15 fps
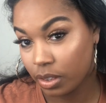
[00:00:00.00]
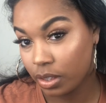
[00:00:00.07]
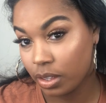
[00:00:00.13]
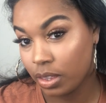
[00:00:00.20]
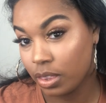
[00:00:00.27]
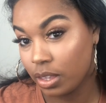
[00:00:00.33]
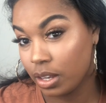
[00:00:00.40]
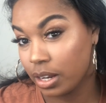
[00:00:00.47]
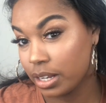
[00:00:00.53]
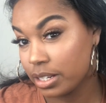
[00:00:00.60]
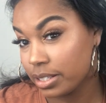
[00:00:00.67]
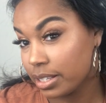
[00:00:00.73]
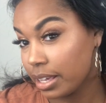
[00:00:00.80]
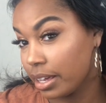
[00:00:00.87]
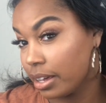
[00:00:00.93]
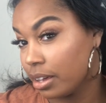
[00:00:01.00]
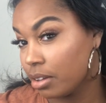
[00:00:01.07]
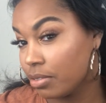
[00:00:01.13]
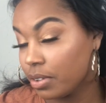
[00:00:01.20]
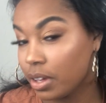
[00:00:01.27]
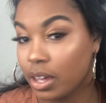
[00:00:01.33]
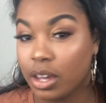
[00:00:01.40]
And then I just have
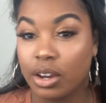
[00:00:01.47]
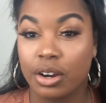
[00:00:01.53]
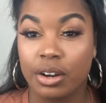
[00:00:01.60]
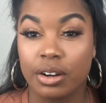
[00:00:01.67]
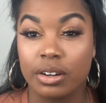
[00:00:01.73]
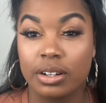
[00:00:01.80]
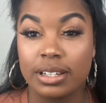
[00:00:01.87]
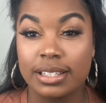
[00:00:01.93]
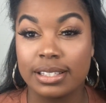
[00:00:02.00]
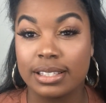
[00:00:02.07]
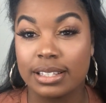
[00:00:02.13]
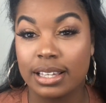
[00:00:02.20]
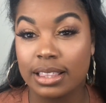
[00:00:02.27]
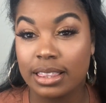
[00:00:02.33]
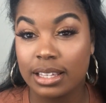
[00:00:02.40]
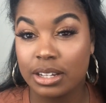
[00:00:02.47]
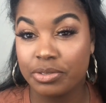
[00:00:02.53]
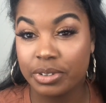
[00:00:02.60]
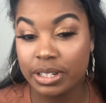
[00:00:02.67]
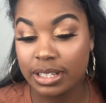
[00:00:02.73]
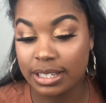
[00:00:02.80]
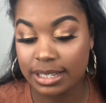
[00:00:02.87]
a curl. It's nothing
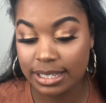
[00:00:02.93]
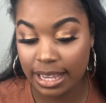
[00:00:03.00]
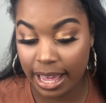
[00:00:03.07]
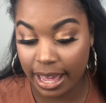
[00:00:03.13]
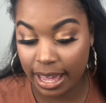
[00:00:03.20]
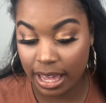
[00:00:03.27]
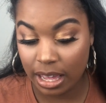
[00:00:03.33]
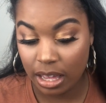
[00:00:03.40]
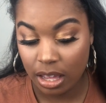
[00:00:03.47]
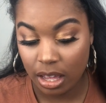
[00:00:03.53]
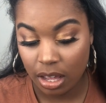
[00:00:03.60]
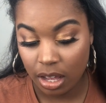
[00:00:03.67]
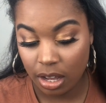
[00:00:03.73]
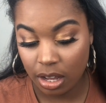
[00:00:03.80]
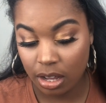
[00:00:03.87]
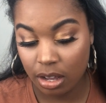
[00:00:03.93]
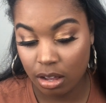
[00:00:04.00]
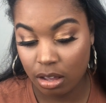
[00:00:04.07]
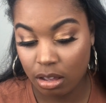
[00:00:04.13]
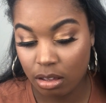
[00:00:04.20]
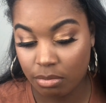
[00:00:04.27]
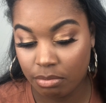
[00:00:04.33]
really tight,
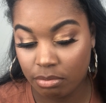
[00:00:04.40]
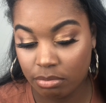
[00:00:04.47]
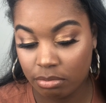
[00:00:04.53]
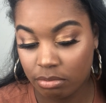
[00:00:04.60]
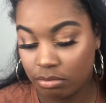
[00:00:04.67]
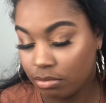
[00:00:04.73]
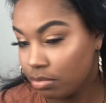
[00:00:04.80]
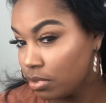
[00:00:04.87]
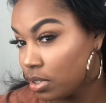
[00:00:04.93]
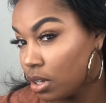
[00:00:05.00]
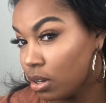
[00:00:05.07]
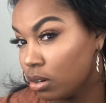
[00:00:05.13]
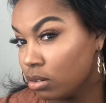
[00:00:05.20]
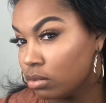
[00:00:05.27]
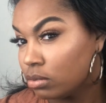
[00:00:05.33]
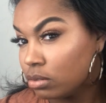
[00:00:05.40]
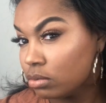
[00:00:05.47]
so